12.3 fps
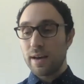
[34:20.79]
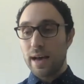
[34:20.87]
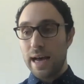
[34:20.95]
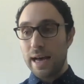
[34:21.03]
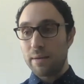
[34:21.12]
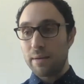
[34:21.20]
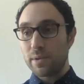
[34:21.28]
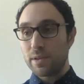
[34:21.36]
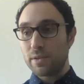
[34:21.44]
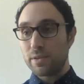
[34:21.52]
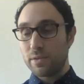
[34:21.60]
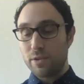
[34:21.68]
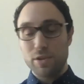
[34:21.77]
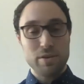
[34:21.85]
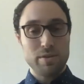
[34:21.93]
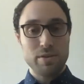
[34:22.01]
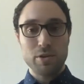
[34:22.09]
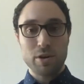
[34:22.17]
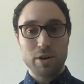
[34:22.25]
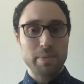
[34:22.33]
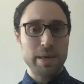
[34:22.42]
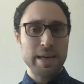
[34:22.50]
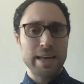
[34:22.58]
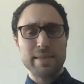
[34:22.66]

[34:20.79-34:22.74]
the New Yorker being at,